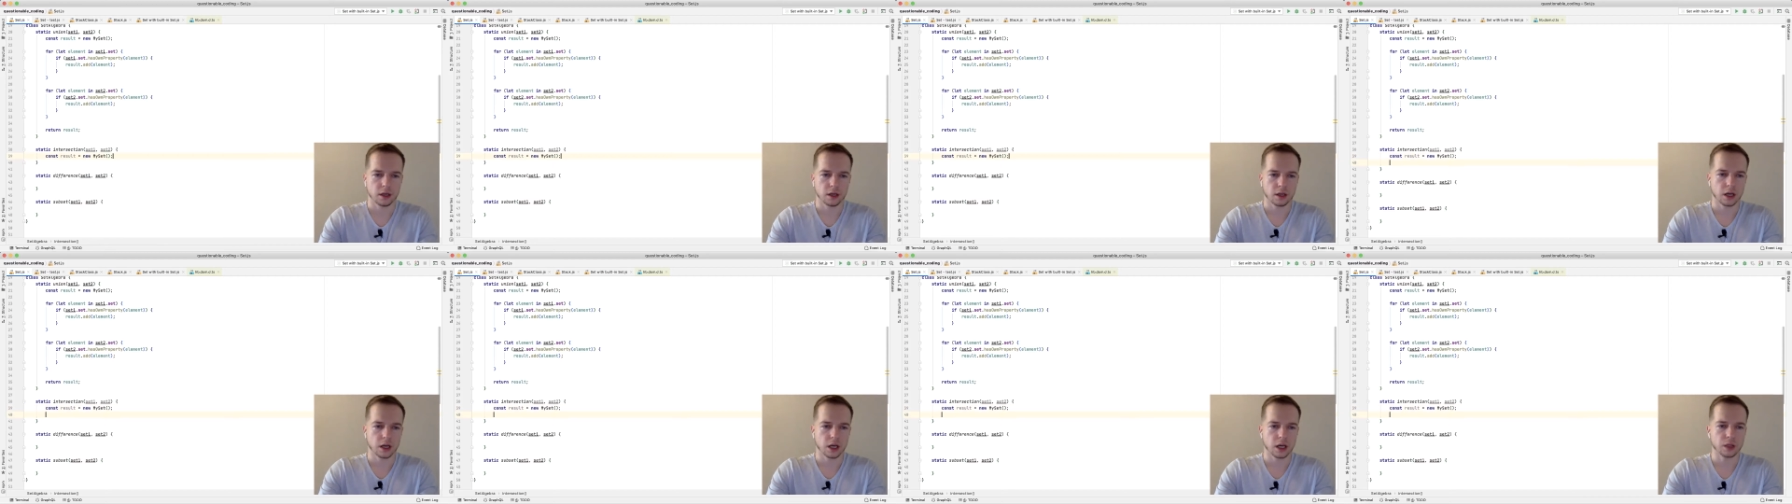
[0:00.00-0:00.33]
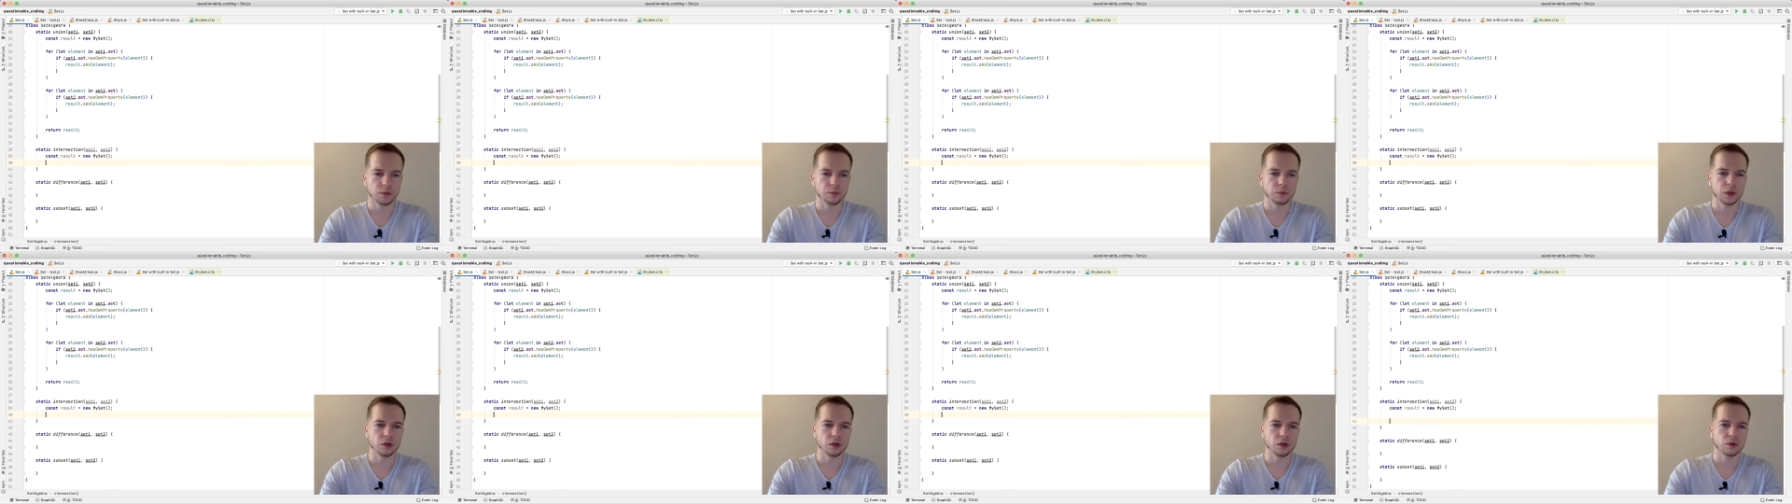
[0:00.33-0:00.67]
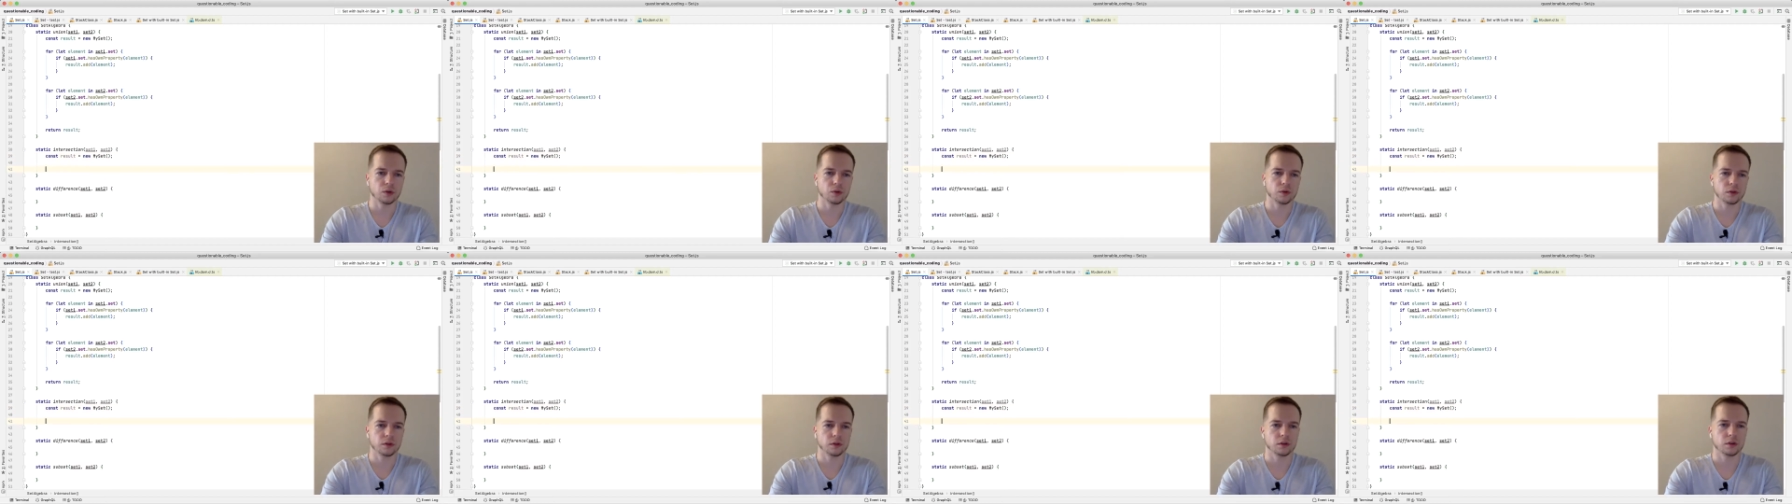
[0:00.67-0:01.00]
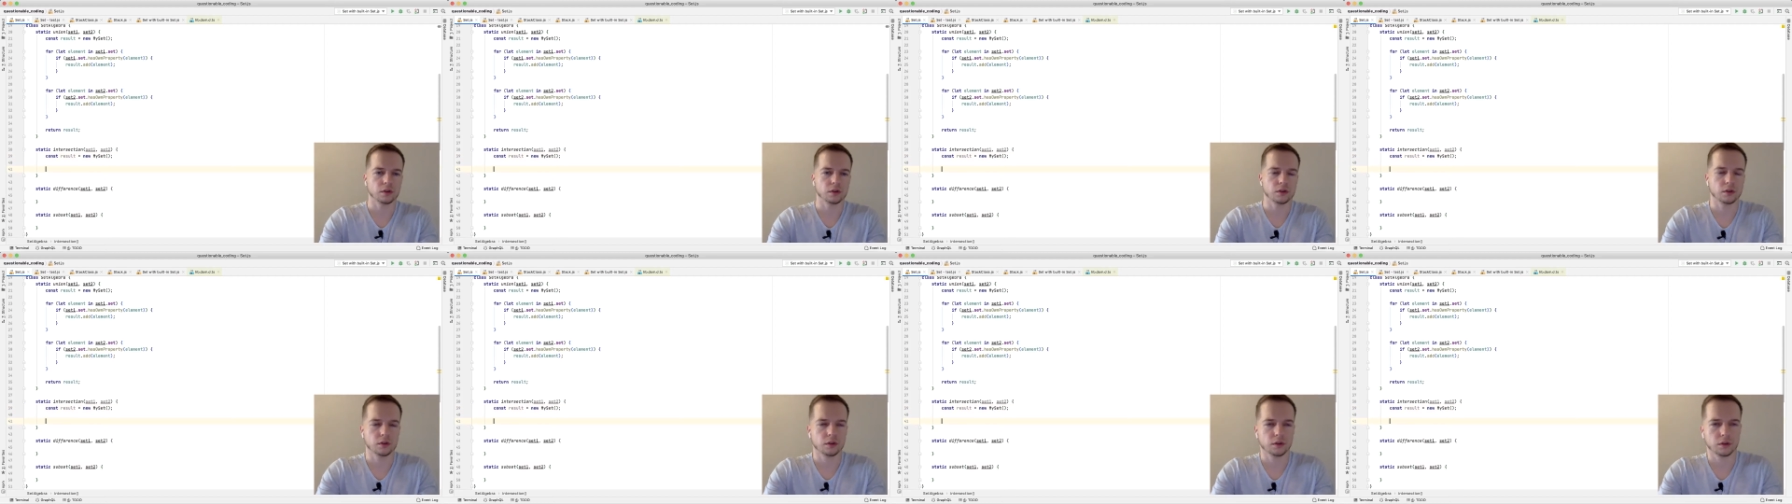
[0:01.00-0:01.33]
and we
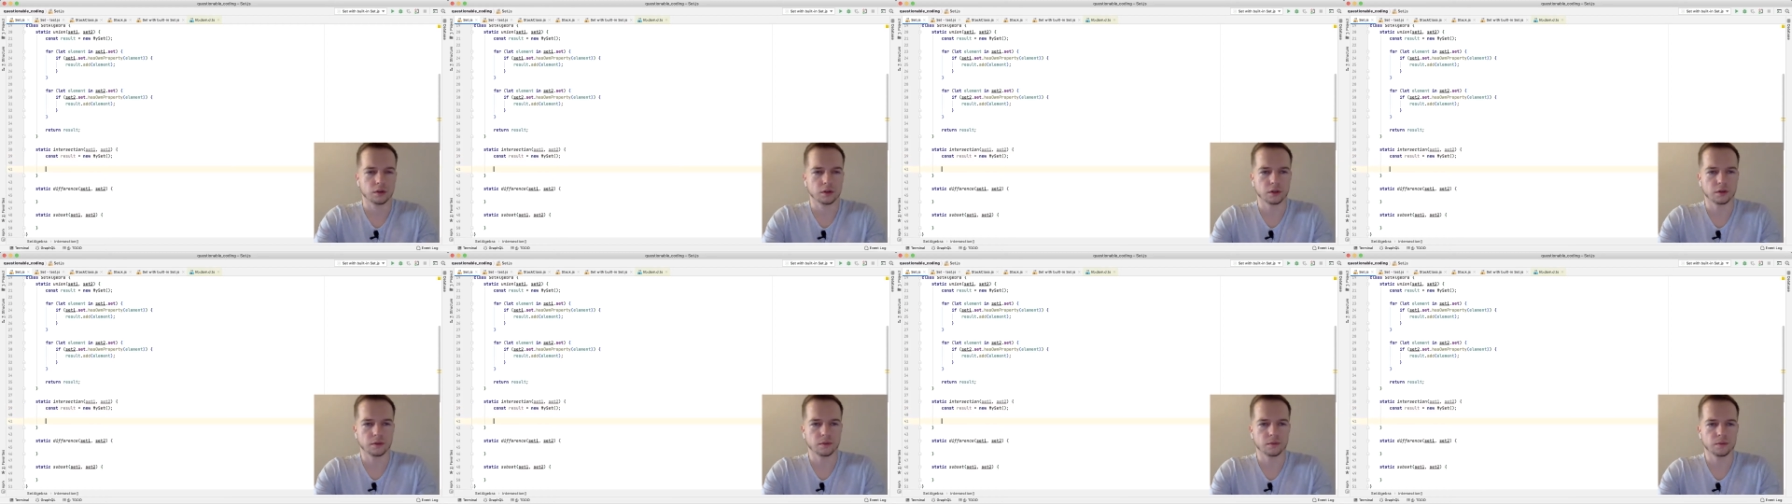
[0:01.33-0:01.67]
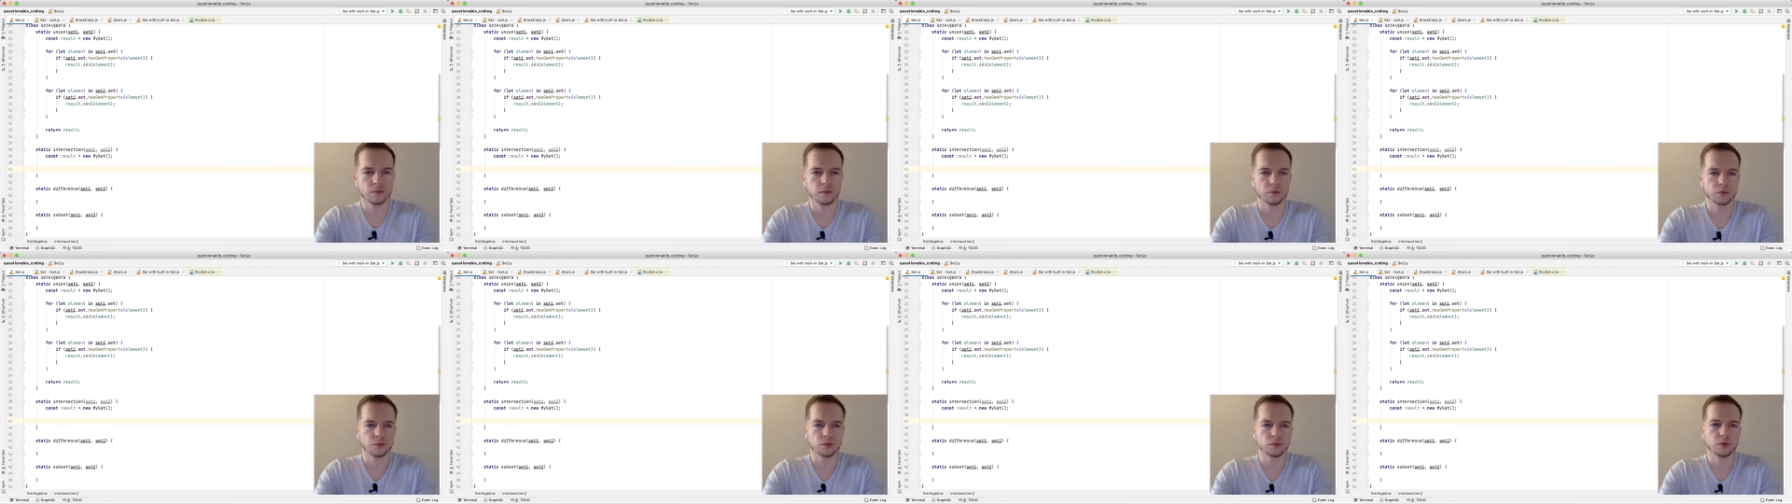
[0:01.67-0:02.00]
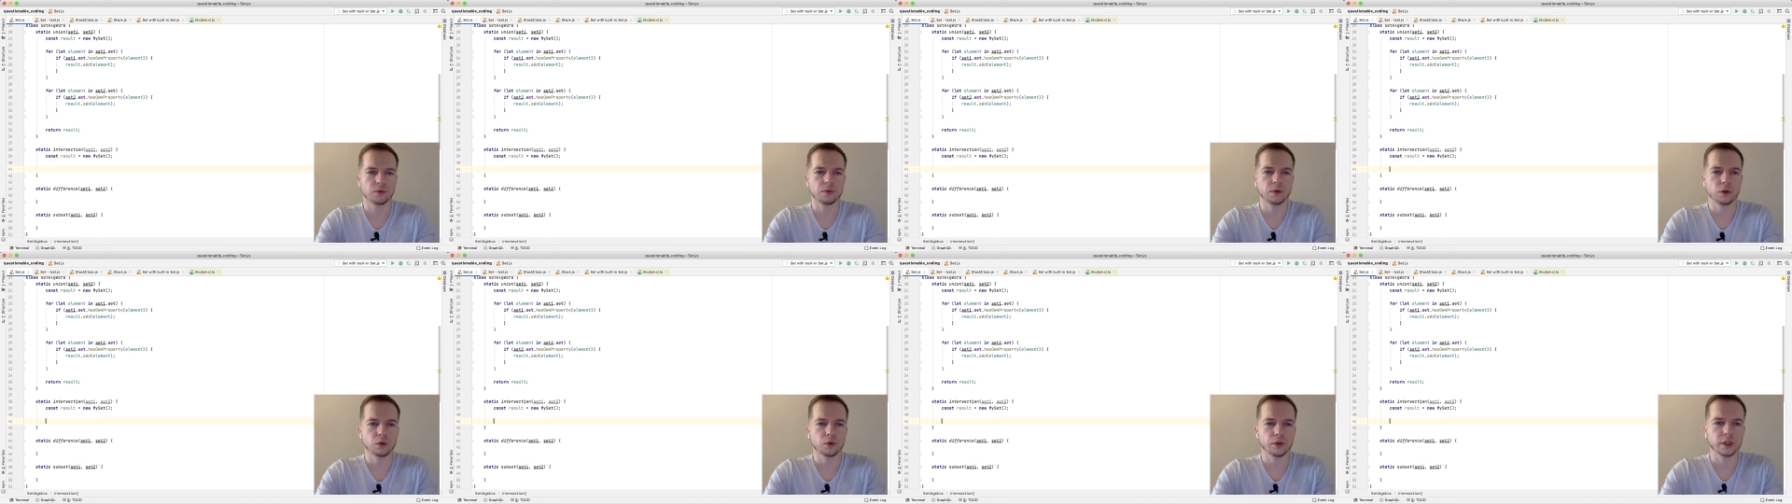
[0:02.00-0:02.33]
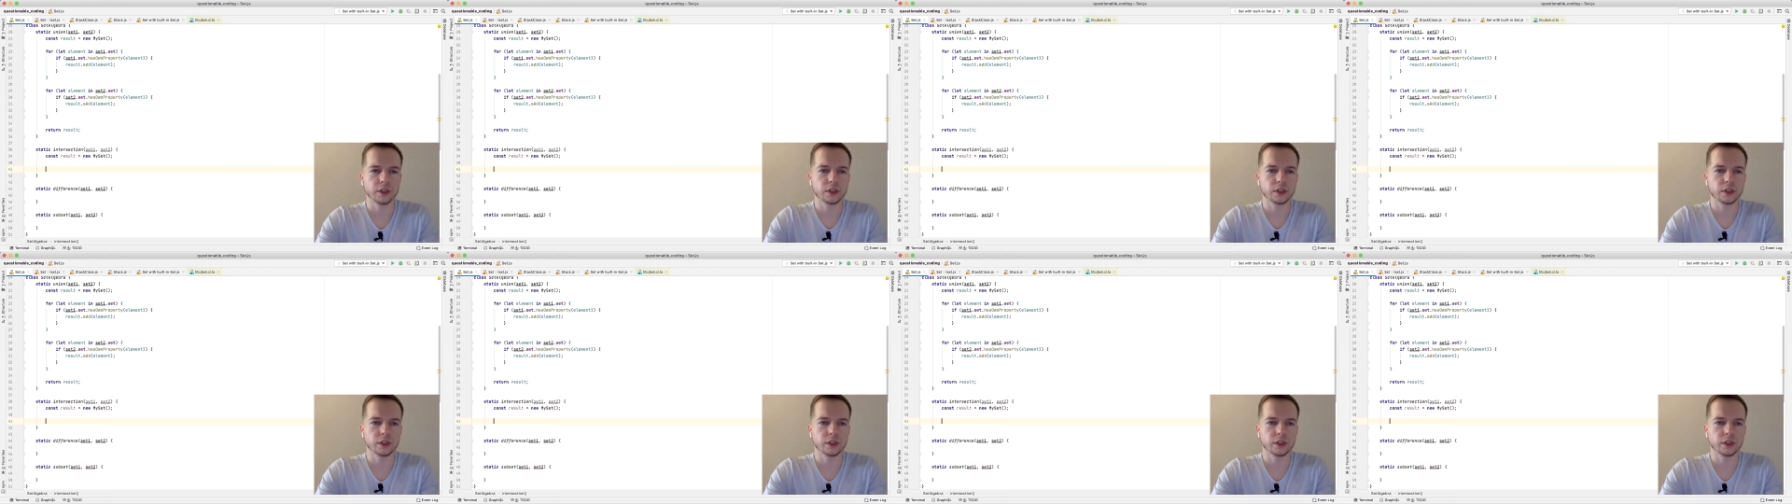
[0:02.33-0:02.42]
will